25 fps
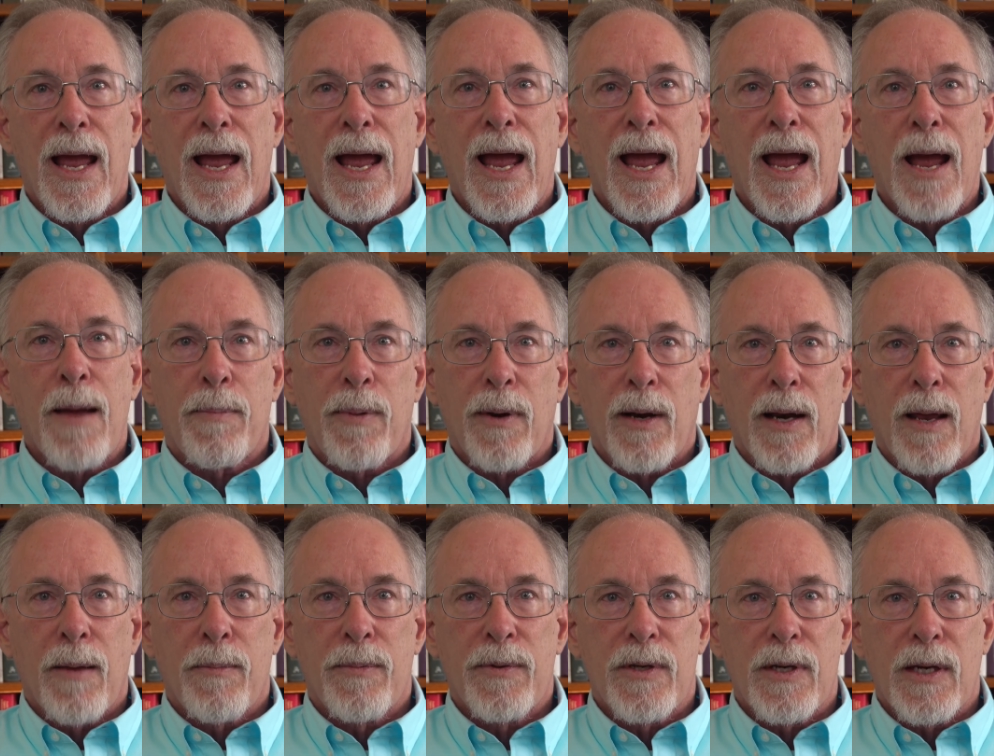
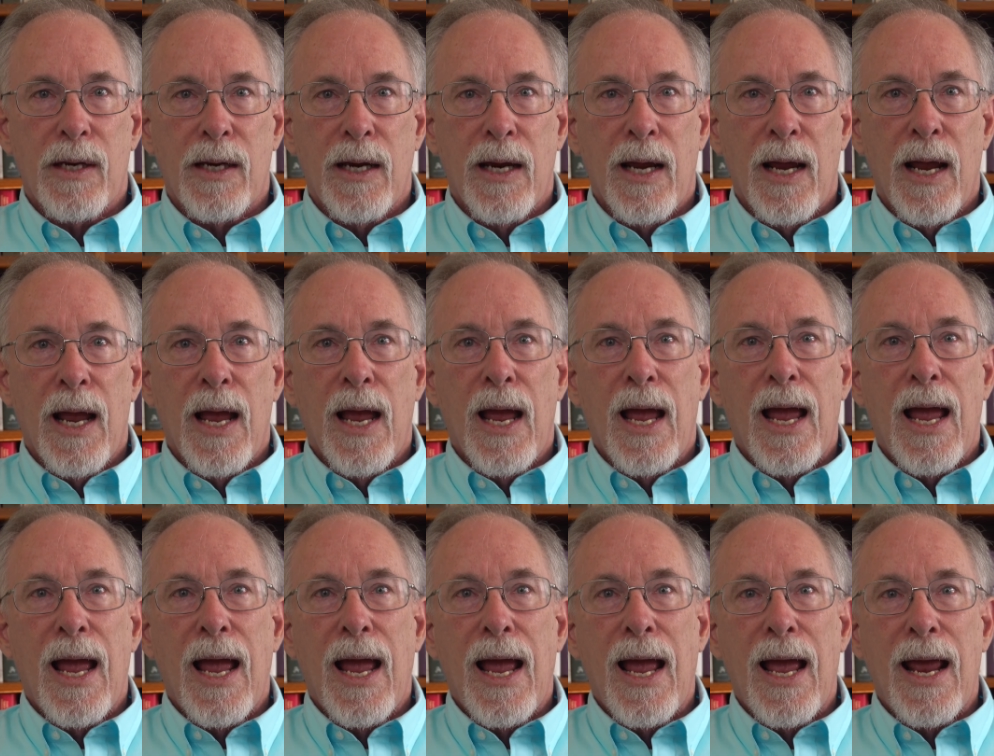epilepsy,
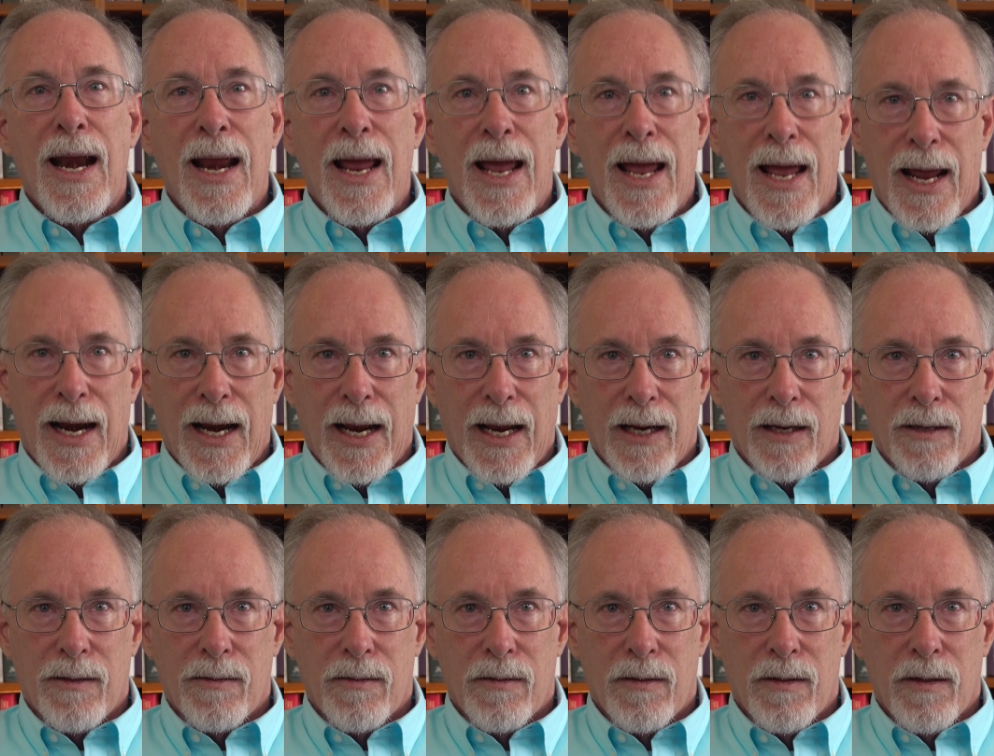and
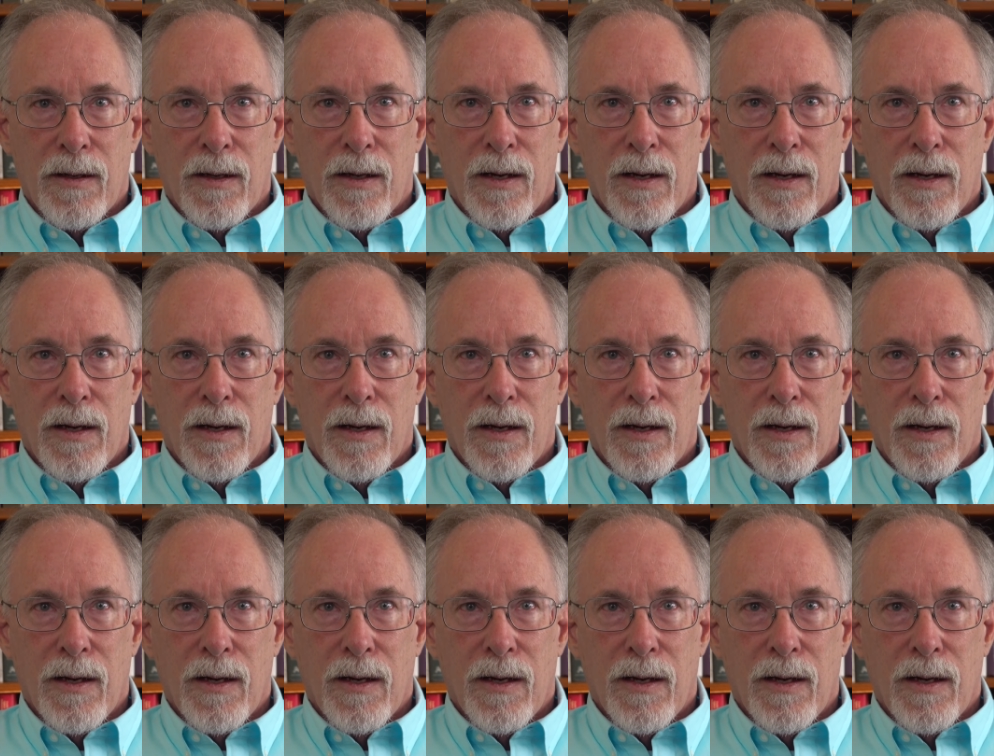headaches.